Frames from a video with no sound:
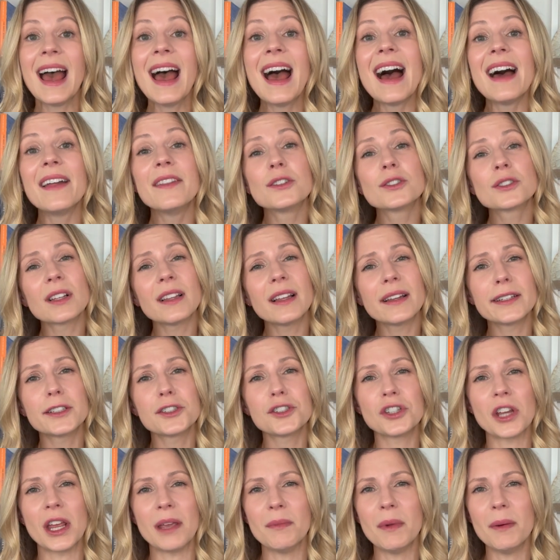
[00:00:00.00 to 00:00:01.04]
And there's a lot of
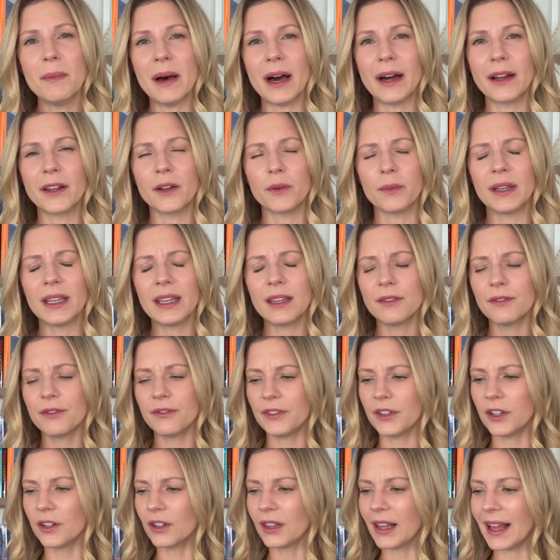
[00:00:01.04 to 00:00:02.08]
shame about it. We can
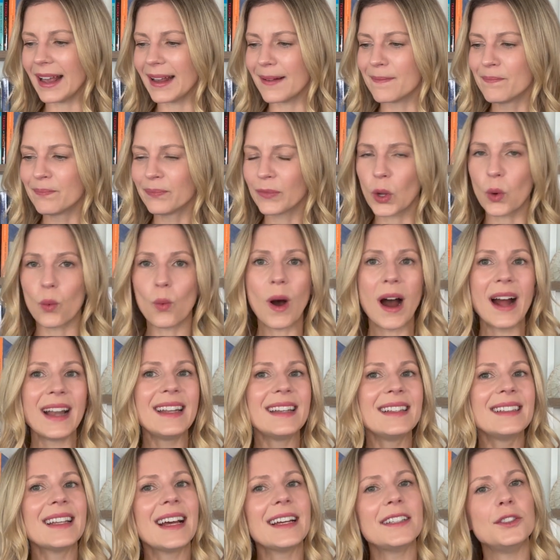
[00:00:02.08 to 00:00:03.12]
feel like, why
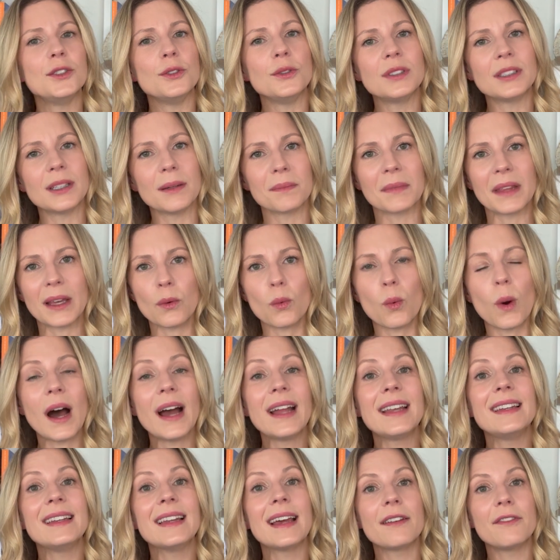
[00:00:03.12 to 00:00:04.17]
didn't I do something? Why
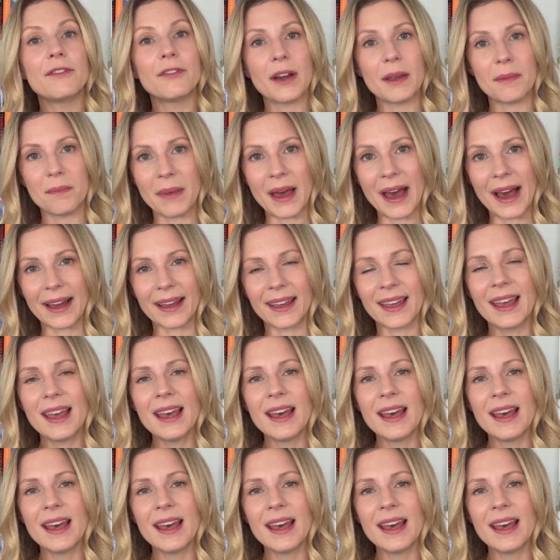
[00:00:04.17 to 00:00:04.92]
didn't I fight back?